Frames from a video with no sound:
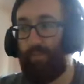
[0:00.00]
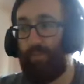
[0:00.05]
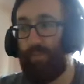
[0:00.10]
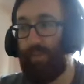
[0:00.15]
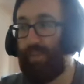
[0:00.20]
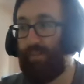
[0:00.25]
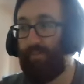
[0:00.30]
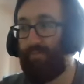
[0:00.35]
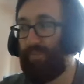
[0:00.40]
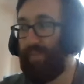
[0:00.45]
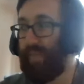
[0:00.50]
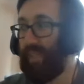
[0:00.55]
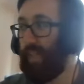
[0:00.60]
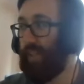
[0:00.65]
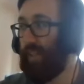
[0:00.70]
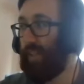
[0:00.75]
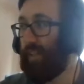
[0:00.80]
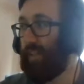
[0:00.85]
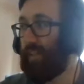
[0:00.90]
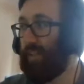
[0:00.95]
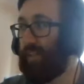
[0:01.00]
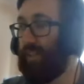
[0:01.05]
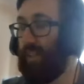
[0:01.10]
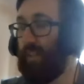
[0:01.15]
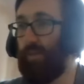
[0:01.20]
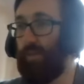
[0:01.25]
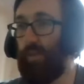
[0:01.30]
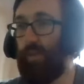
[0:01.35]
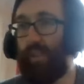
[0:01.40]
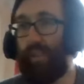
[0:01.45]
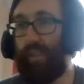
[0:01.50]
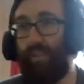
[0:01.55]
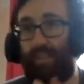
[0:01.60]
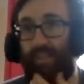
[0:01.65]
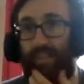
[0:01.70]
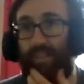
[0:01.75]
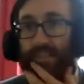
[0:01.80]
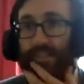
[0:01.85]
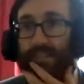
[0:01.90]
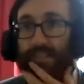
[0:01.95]
But Joe
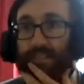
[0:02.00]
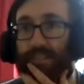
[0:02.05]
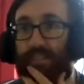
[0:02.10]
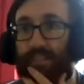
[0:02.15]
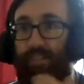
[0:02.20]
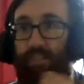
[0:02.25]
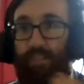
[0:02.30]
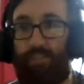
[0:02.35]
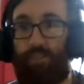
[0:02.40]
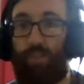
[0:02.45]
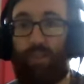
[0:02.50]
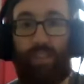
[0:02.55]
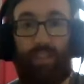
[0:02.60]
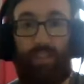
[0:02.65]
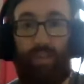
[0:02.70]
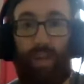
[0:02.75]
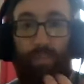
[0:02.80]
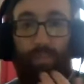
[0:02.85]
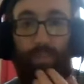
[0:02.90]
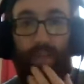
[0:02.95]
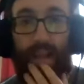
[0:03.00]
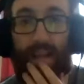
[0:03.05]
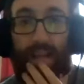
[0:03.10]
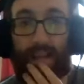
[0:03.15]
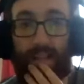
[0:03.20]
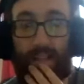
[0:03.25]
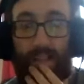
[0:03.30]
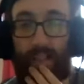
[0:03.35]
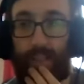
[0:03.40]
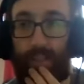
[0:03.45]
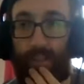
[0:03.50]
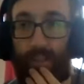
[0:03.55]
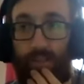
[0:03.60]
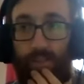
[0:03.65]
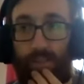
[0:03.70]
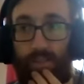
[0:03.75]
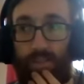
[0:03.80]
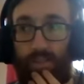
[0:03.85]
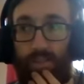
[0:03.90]
Royle was a great player who,